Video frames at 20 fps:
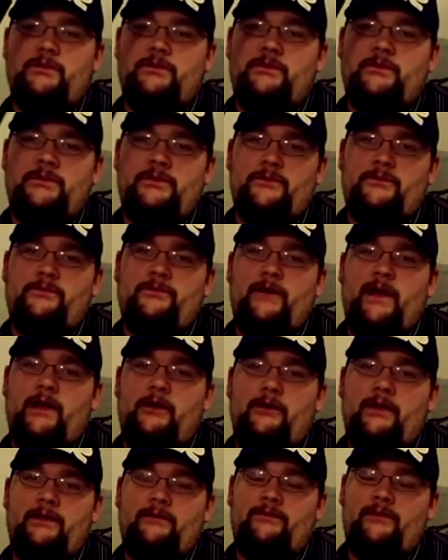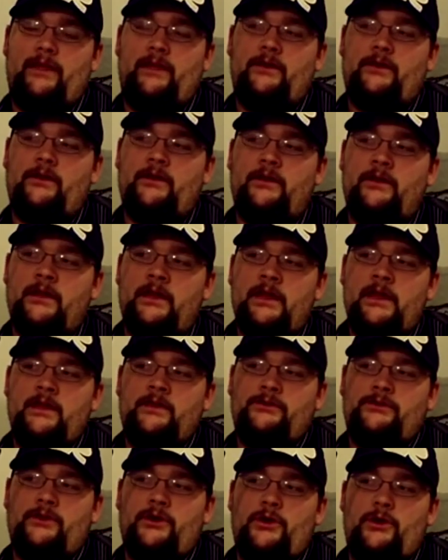with your firing finger.
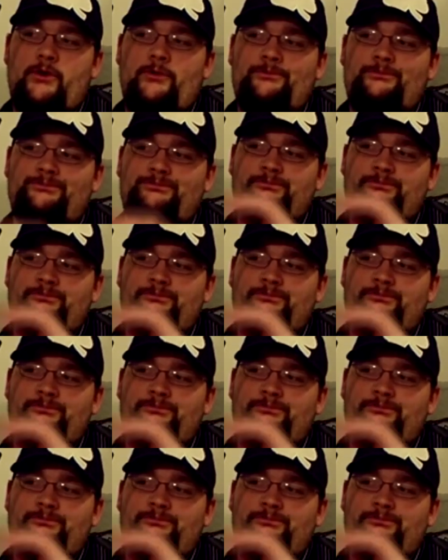So